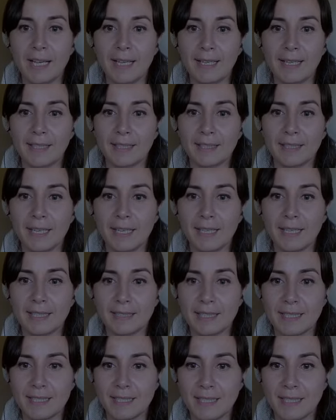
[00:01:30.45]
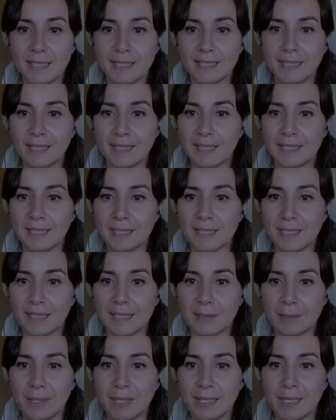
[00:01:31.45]
And I decide that it's
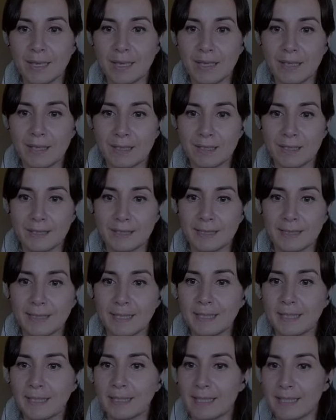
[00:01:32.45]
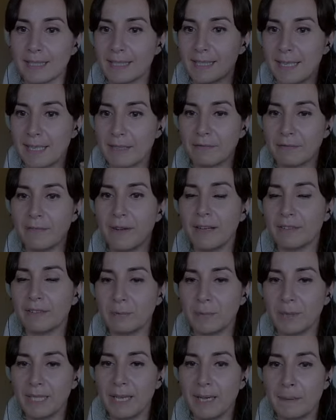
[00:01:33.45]
going to be on, let's say, 5
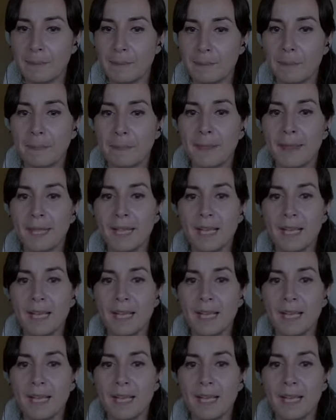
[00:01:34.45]
p.m.